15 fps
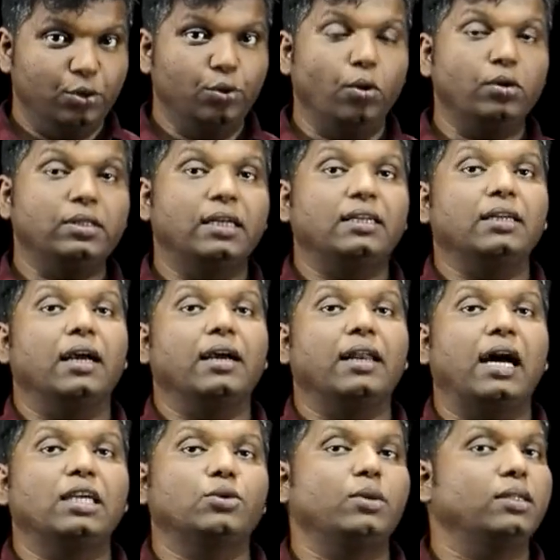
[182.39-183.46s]
You know that
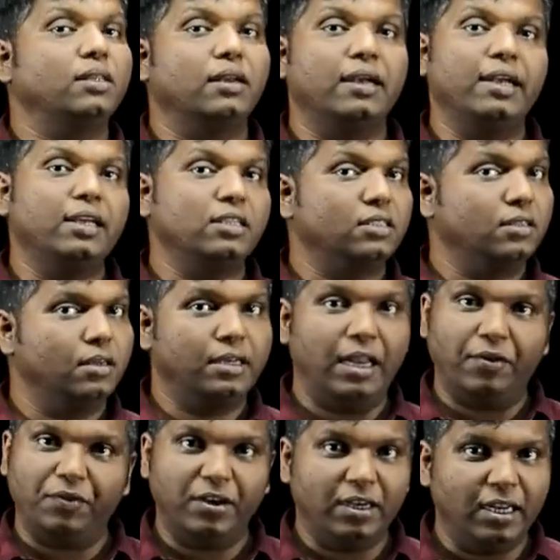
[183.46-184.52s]
gradually the radius
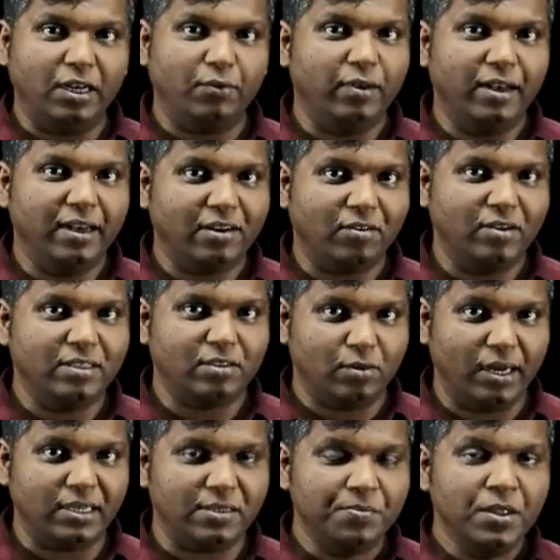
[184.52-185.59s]
definitely will increase,
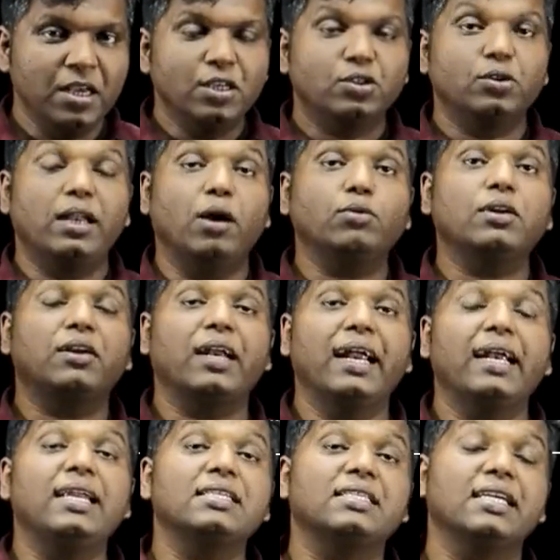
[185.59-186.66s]
right? So now the
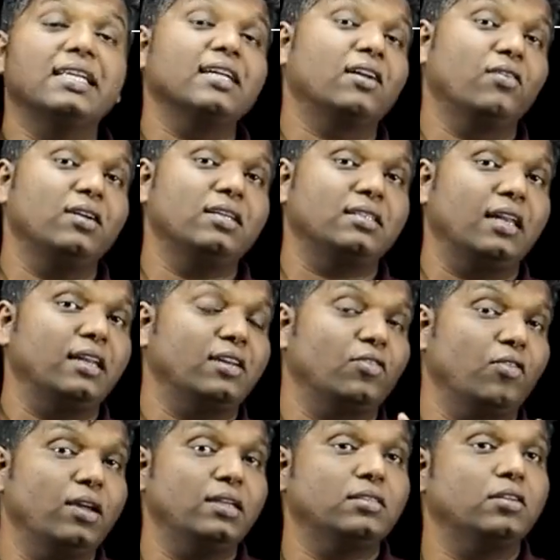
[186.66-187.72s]
radius increased and
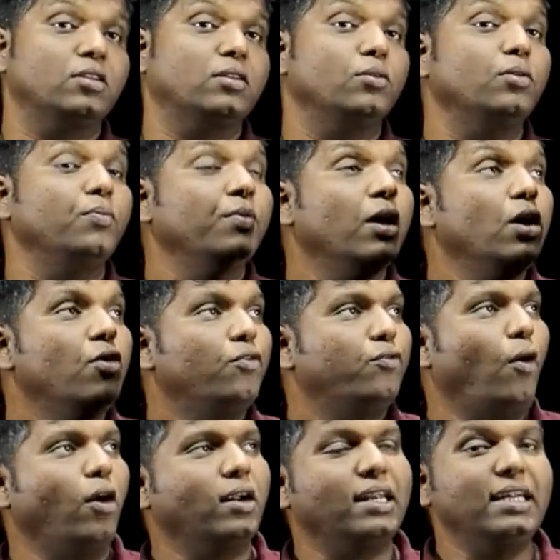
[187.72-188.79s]
it reached to
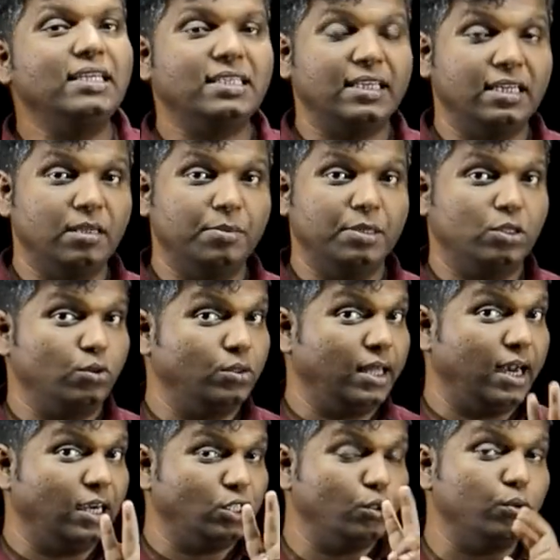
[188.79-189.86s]
14 centimeters. So
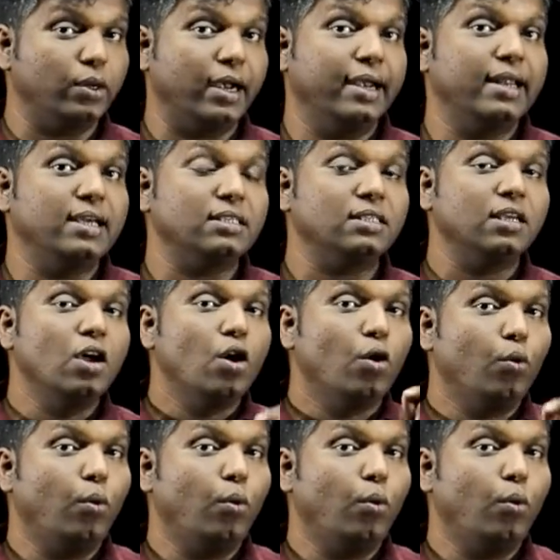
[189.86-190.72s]
there are two radius.